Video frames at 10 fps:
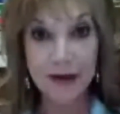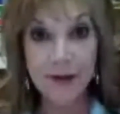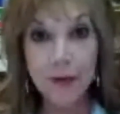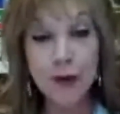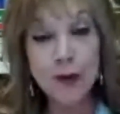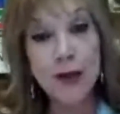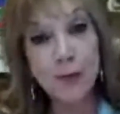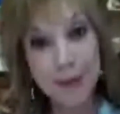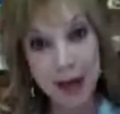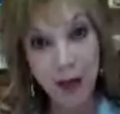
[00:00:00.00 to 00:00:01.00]
You do that from
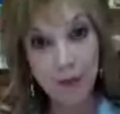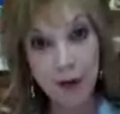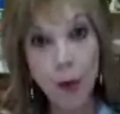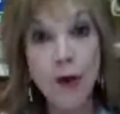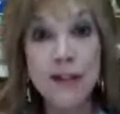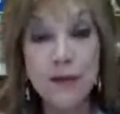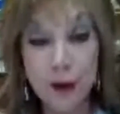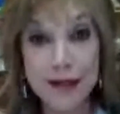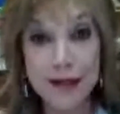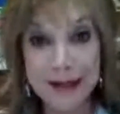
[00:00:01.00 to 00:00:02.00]
alpha, where it's very
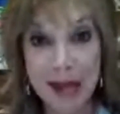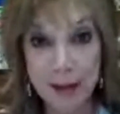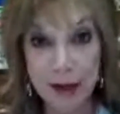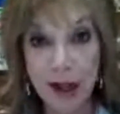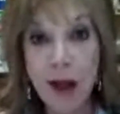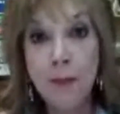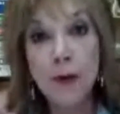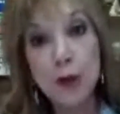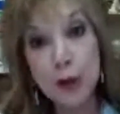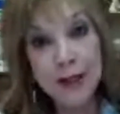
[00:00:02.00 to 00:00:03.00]
dynamic. But
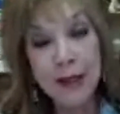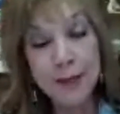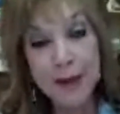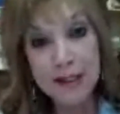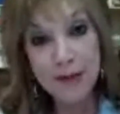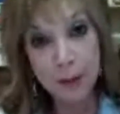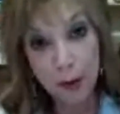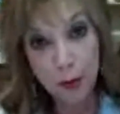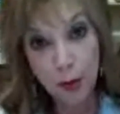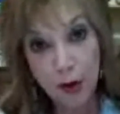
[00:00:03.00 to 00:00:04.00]
you get the best of both
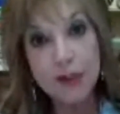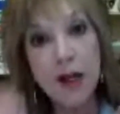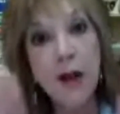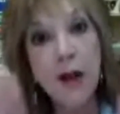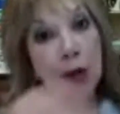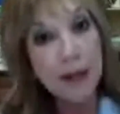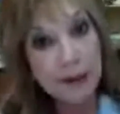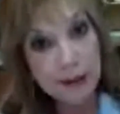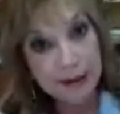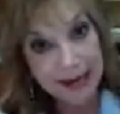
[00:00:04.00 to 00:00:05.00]
worlds. You
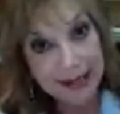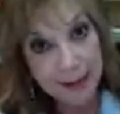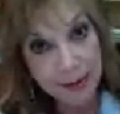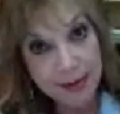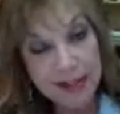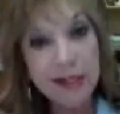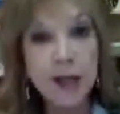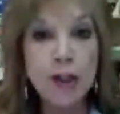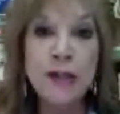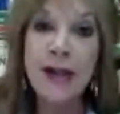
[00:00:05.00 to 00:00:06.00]
get dynamic
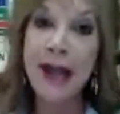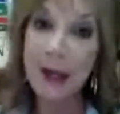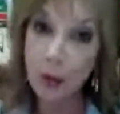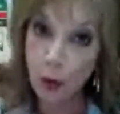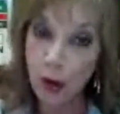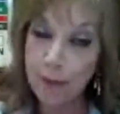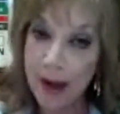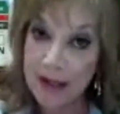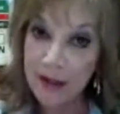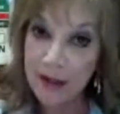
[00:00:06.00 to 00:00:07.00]
meditation and or
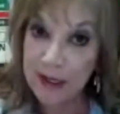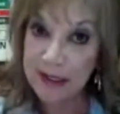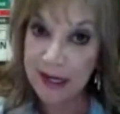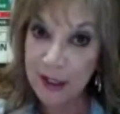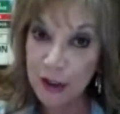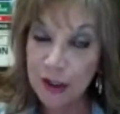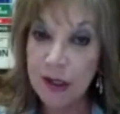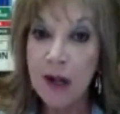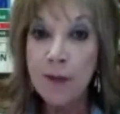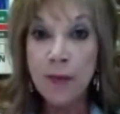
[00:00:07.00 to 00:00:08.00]
passive meditation,
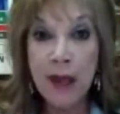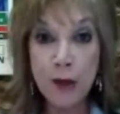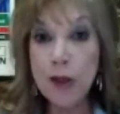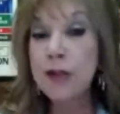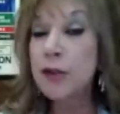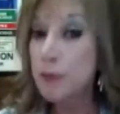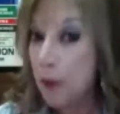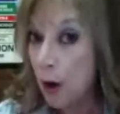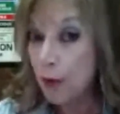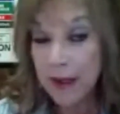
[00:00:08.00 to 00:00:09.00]
and you can do
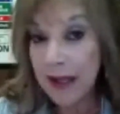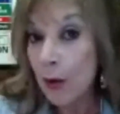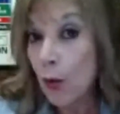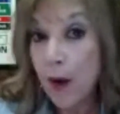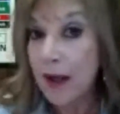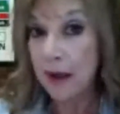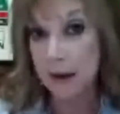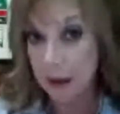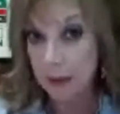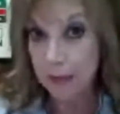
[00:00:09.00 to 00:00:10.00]
both in one
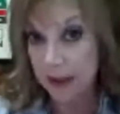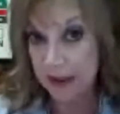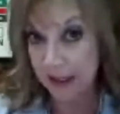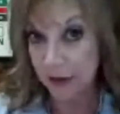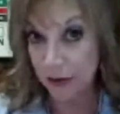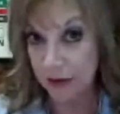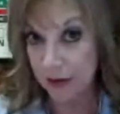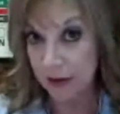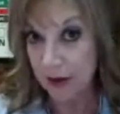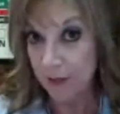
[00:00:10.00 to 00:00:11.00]
meditation.
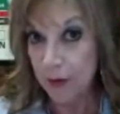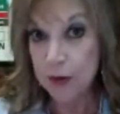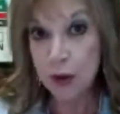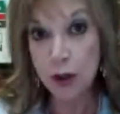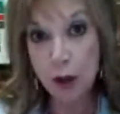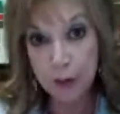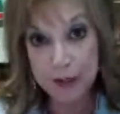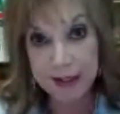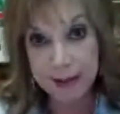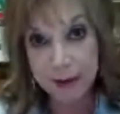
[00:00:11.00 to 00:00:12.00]
You start off with
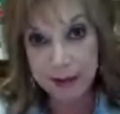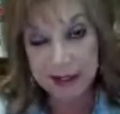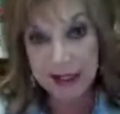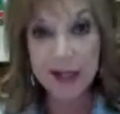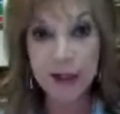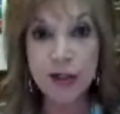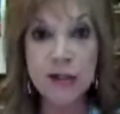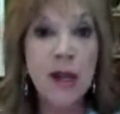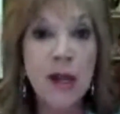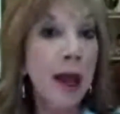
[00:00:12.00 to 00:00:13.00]
dynamic meditation
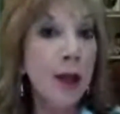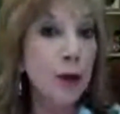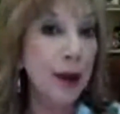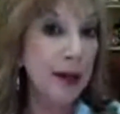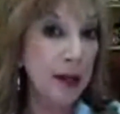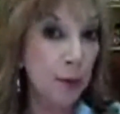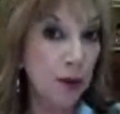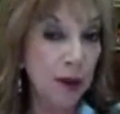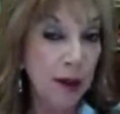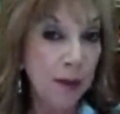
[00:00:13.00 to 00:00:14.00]
and you end up with
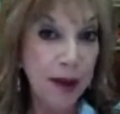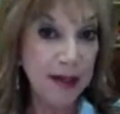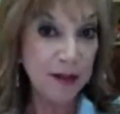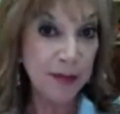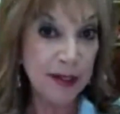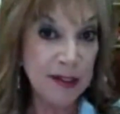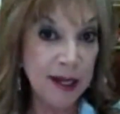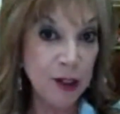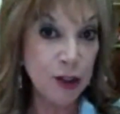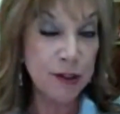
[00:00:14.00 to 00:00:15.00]
passive meditation,
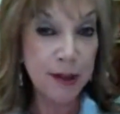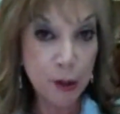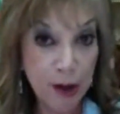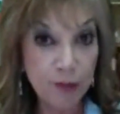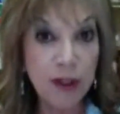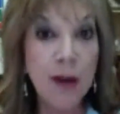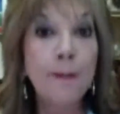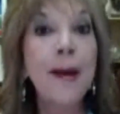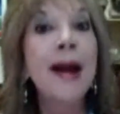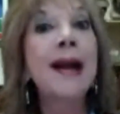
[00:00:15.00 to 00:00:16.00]
and then you have to come back
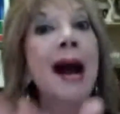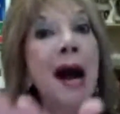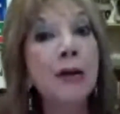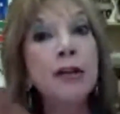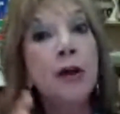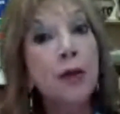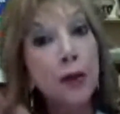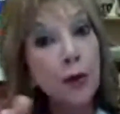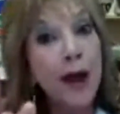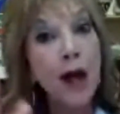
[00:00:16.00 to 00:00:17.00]
out through
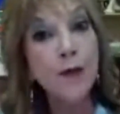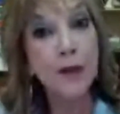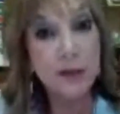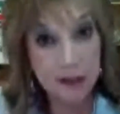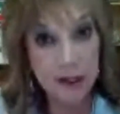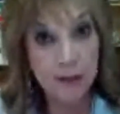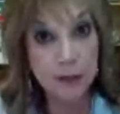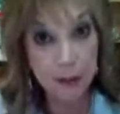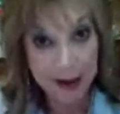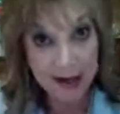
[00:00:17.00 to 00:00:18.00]
alpha to come to
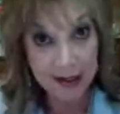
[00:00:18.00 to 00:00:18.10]
beta.